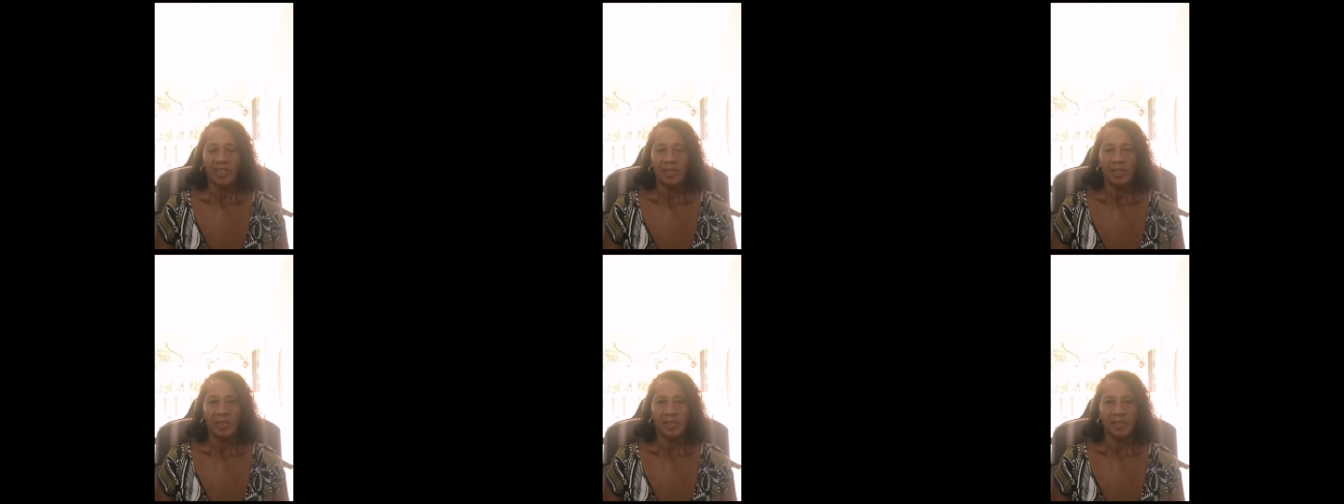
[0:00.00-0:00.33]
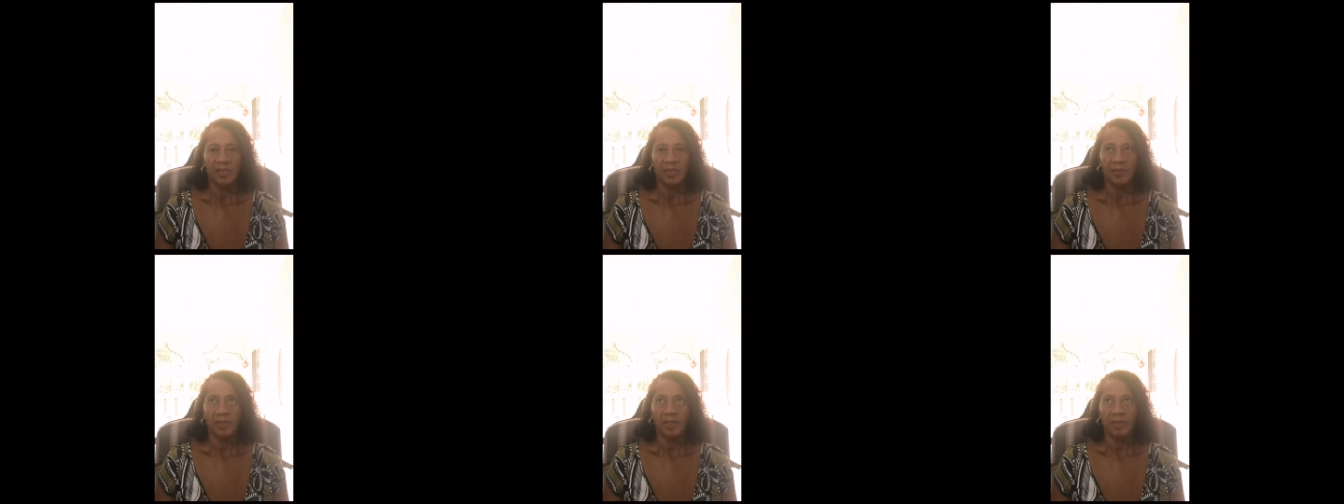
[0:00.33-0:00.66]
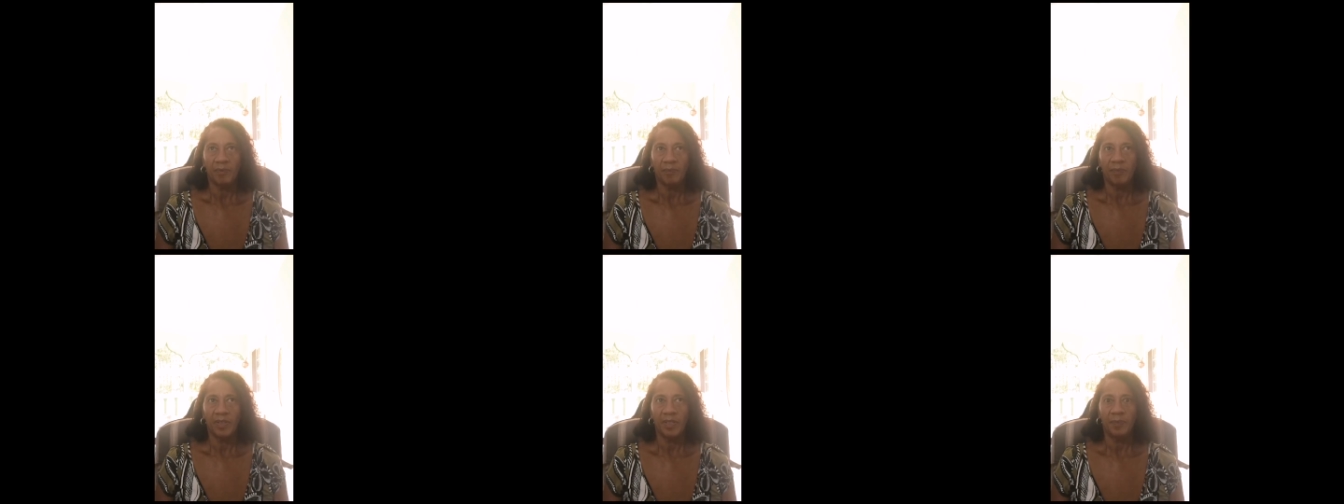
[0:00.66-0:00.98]
Yes, I
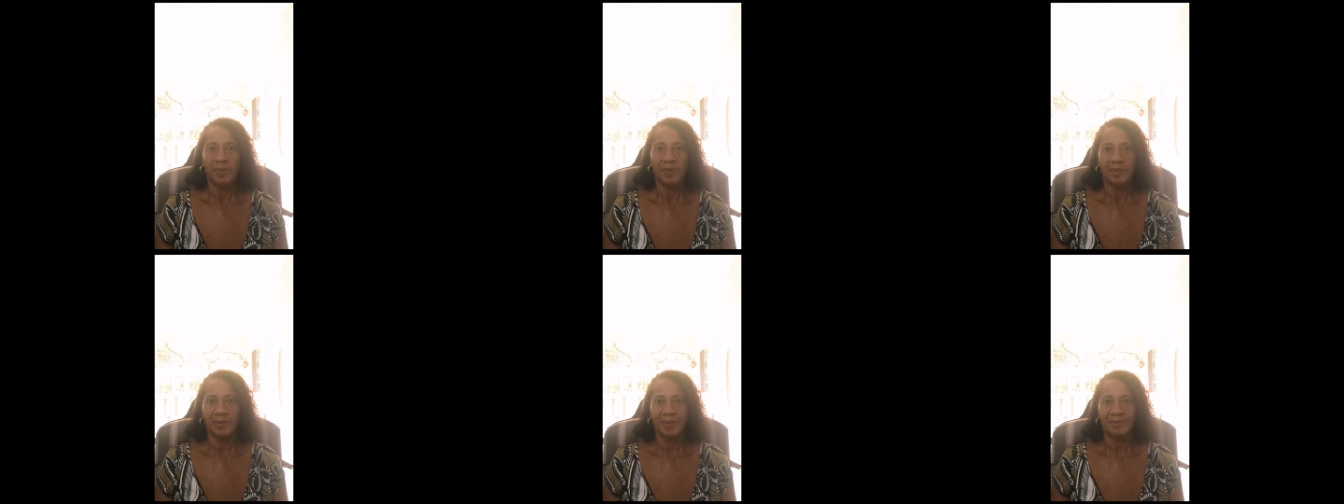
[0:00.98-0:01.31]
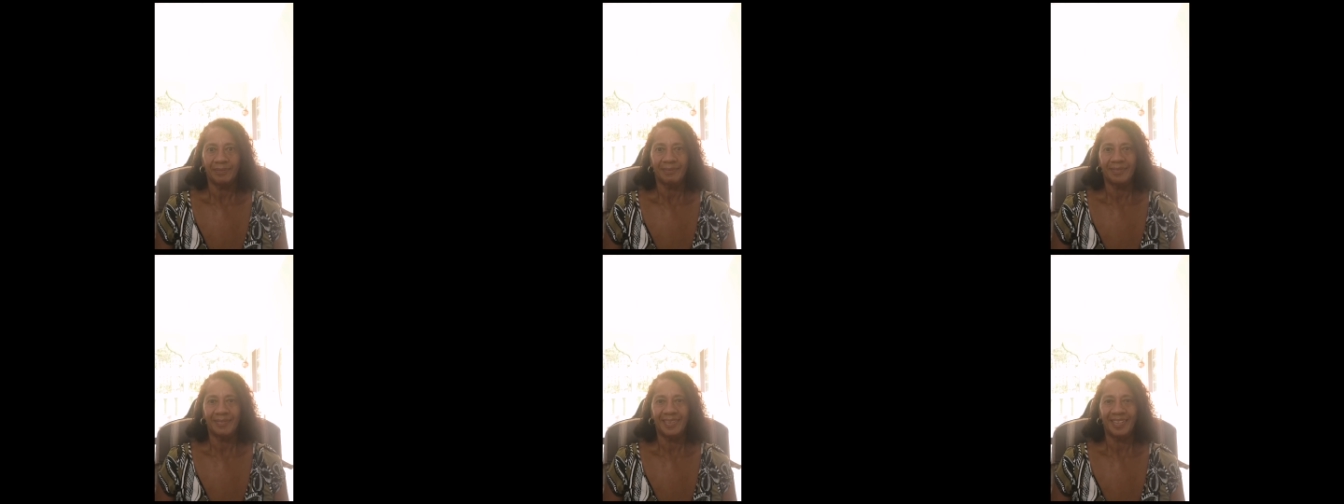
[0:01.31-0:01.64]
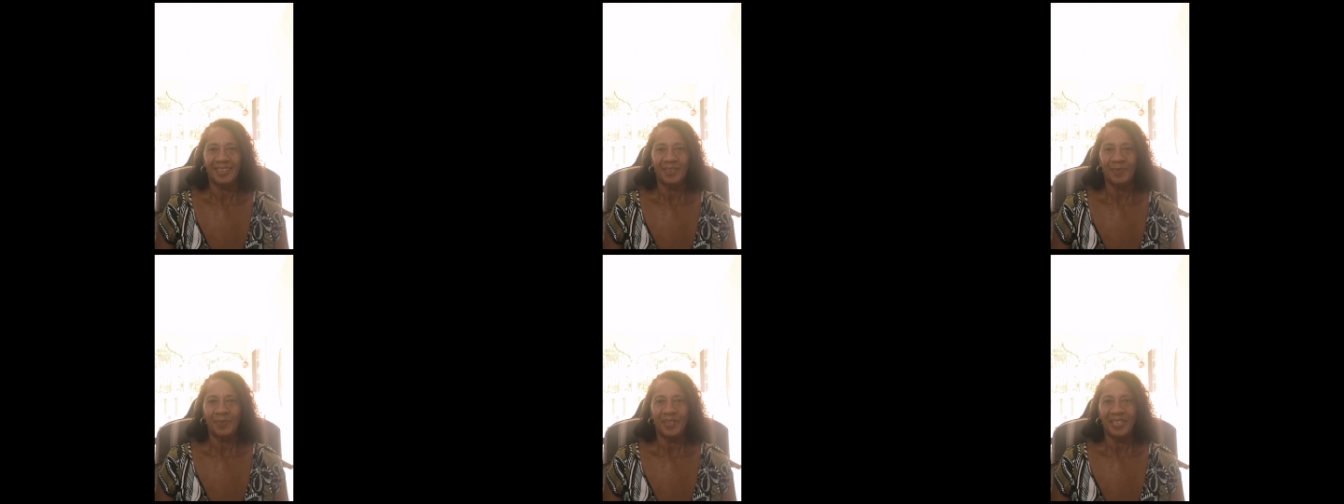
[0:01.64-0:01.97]
think people
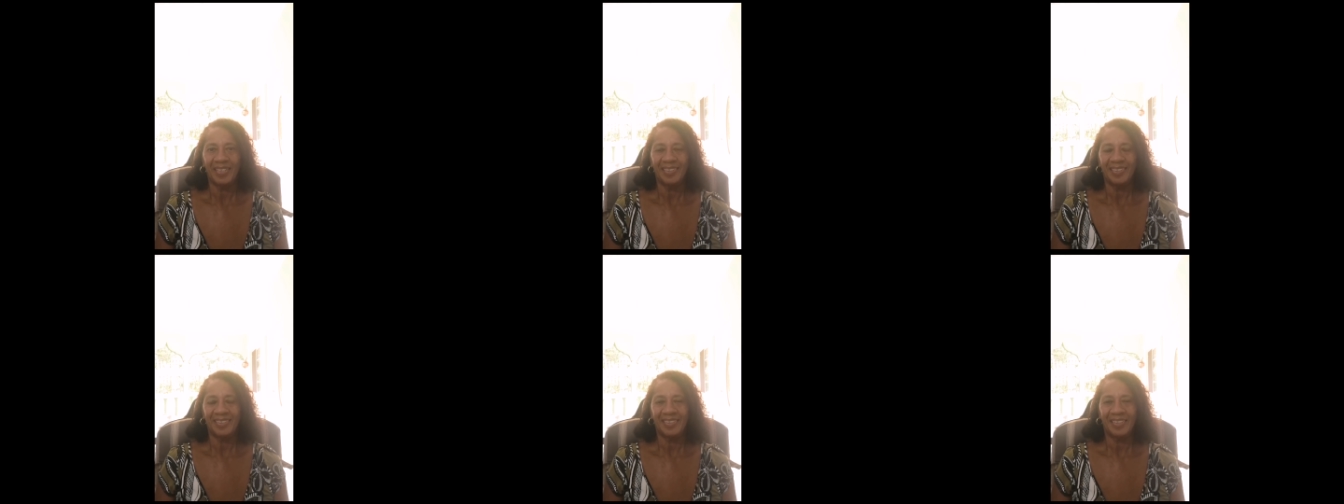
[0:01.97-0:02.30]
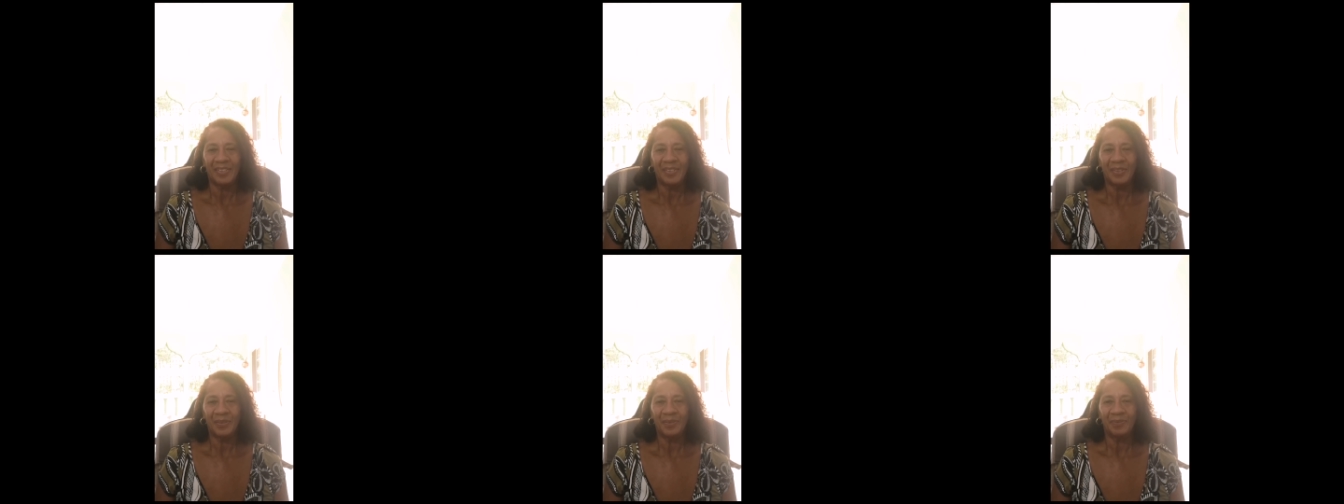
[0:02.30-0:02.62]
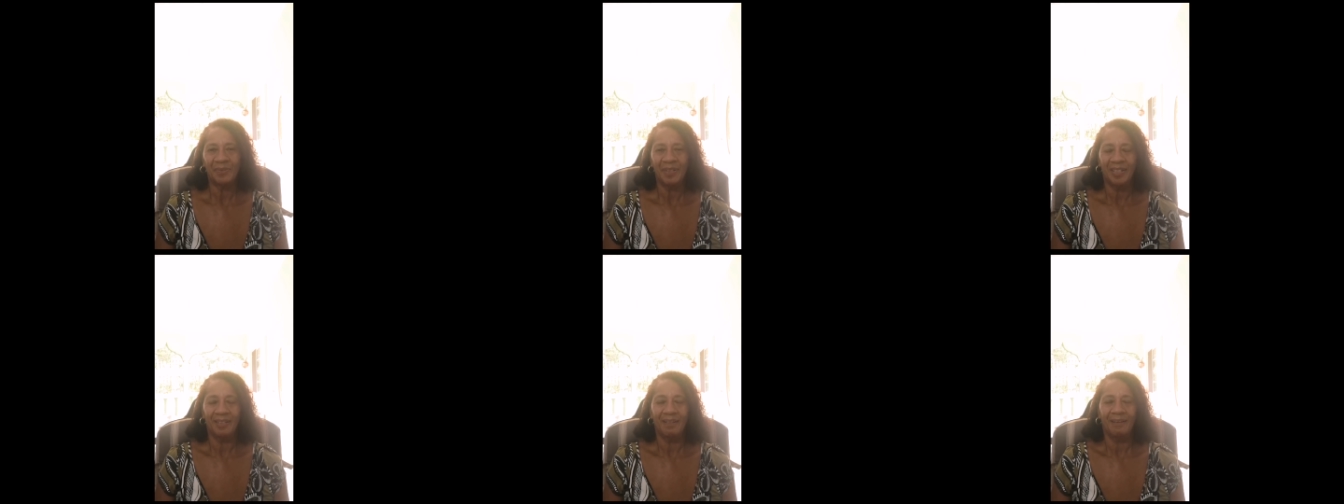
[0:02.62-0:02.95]
get a bit,
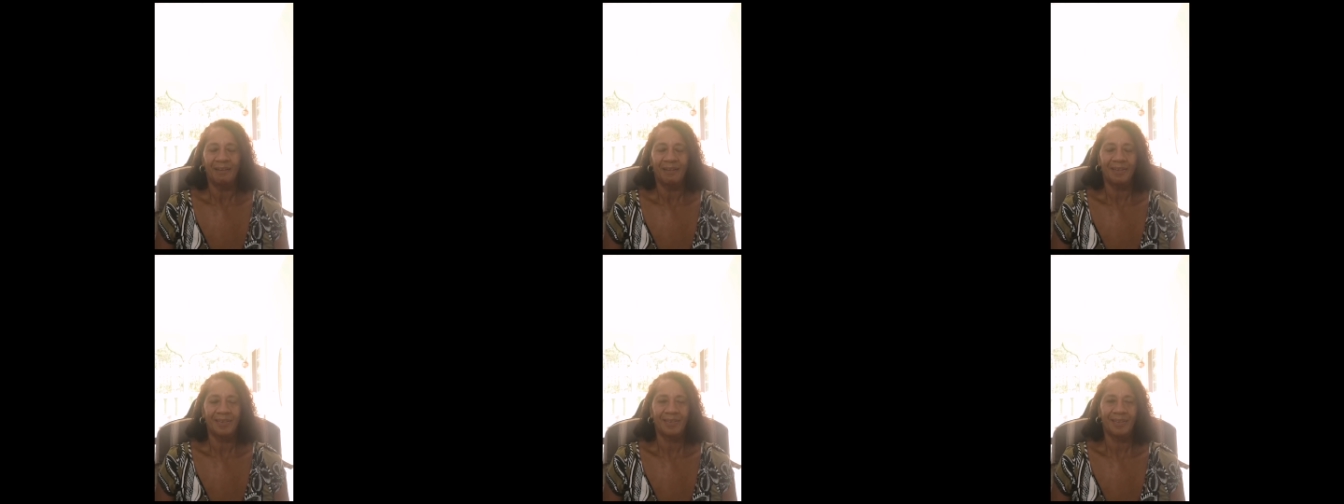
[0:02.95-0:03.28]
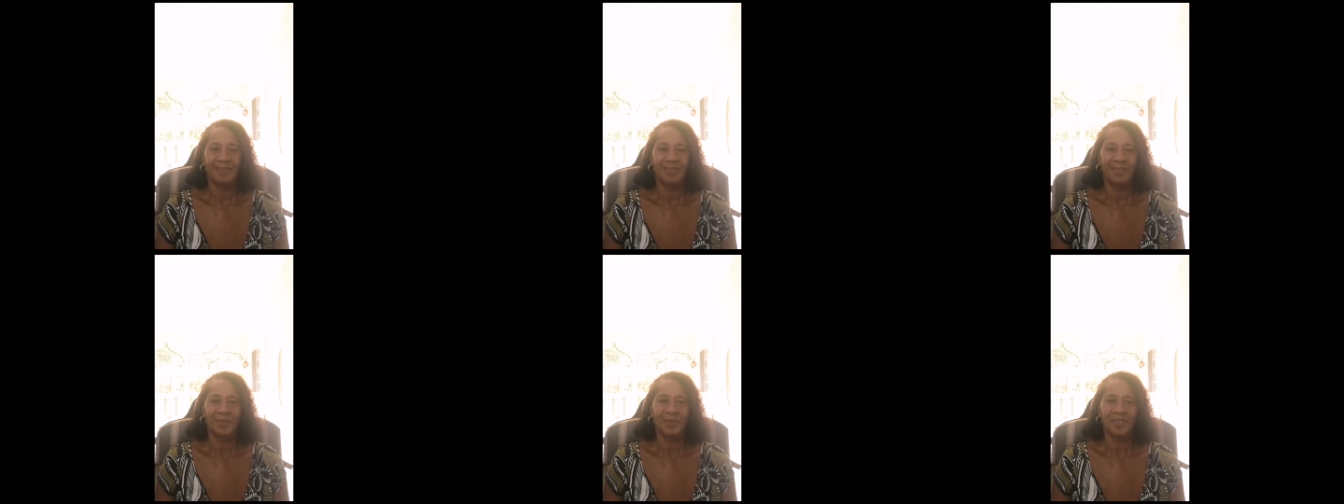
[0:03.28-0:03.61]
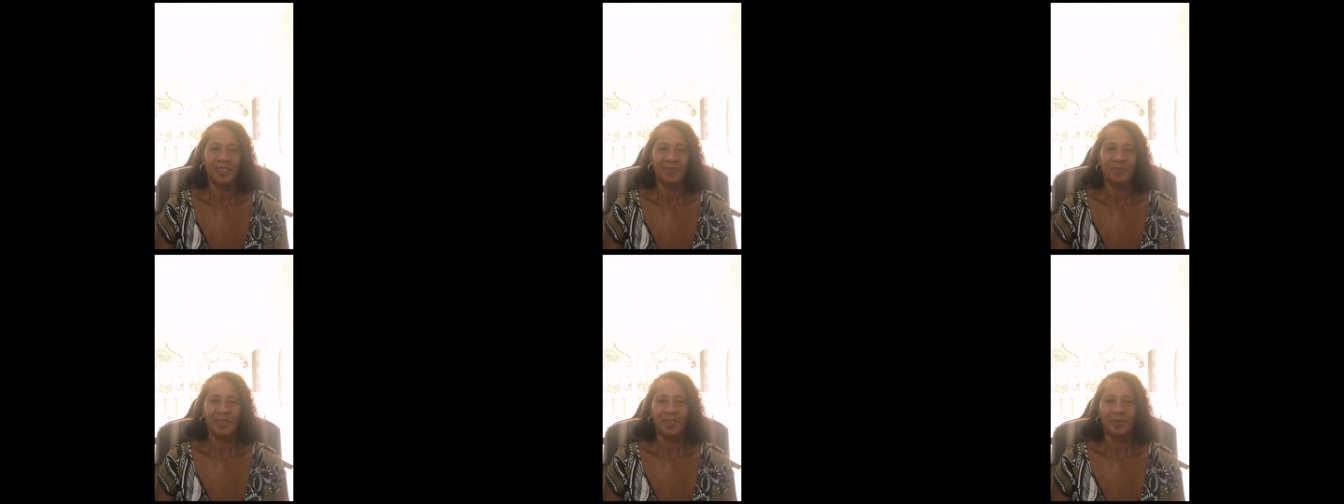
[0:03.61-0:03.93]
I certainly
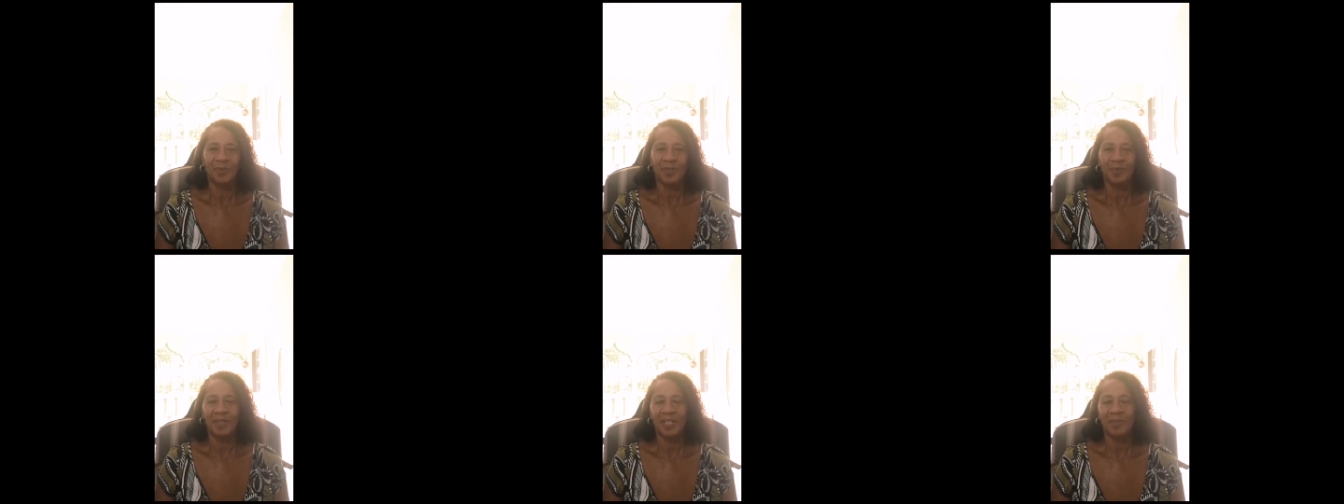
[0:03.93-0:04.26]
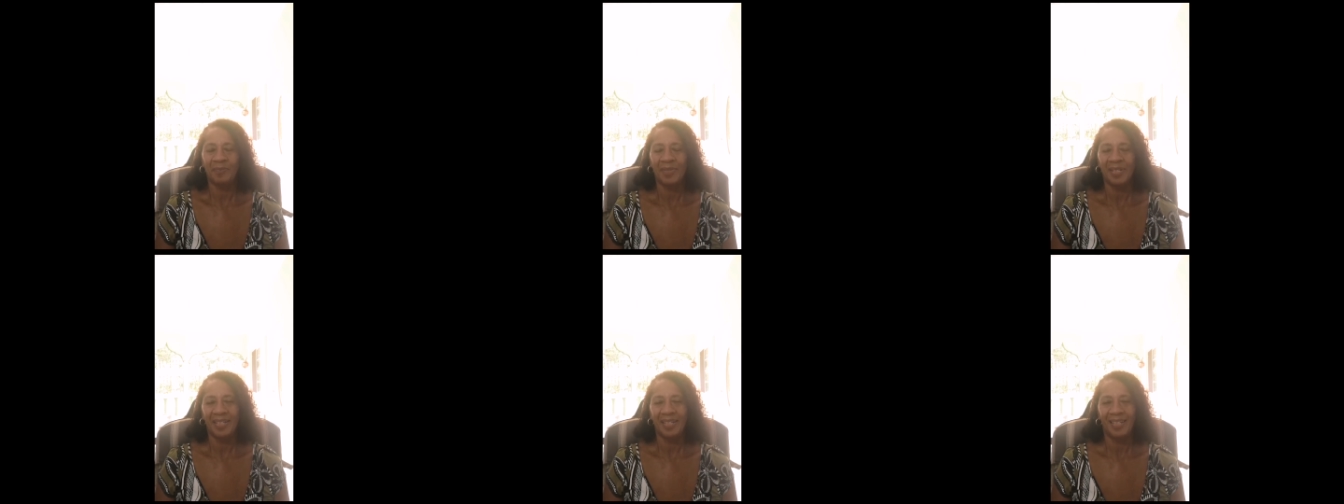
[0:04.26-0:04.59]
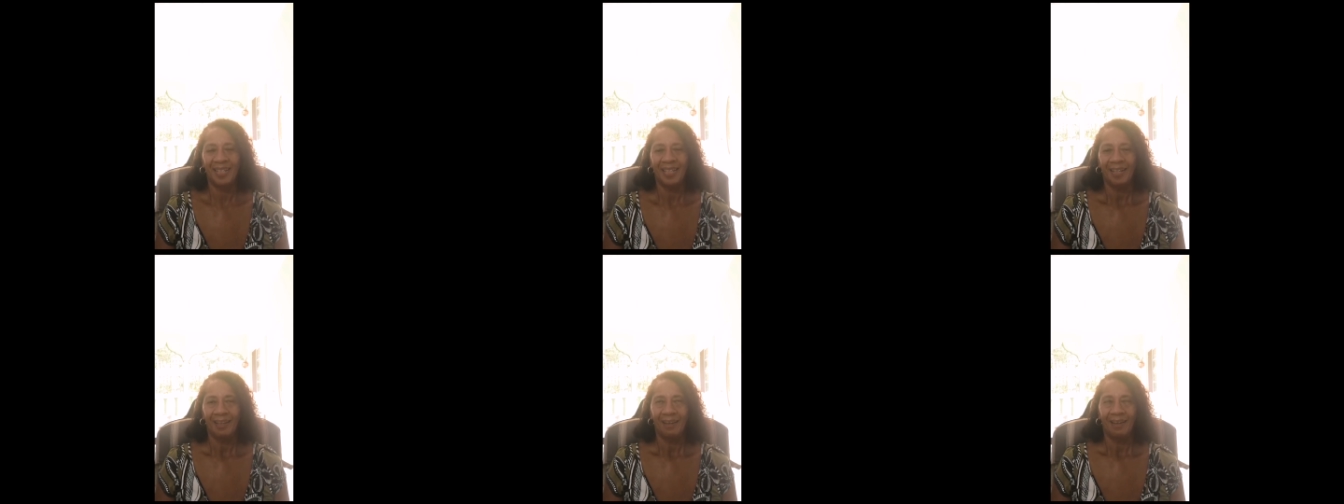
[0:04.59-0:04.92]
was, let me talk about
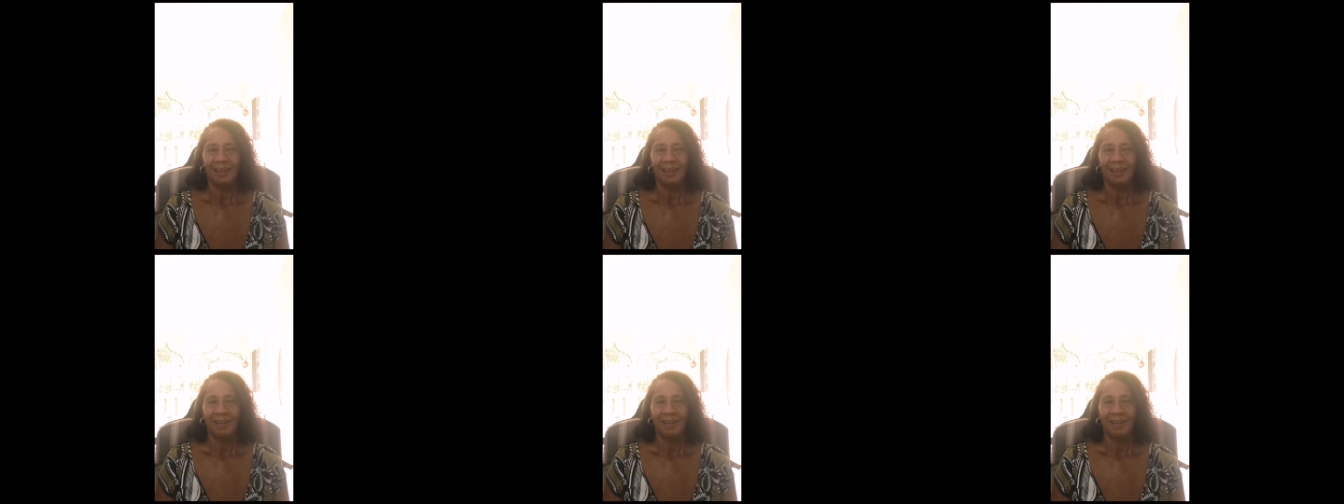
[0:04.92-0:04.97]
me.